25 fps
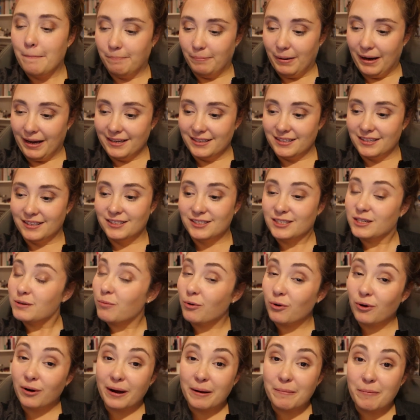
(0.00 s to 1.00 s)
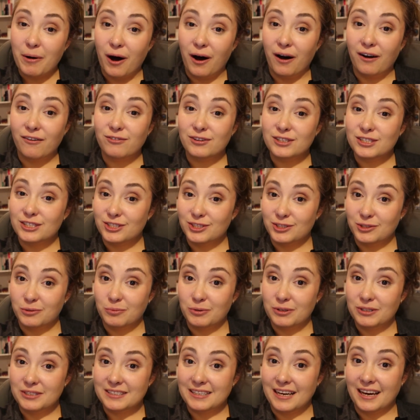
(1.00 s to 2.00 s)
But tomorrow I'm off, which is
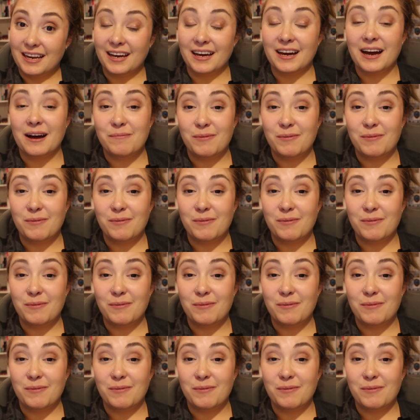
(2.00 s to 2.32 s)
super exciting.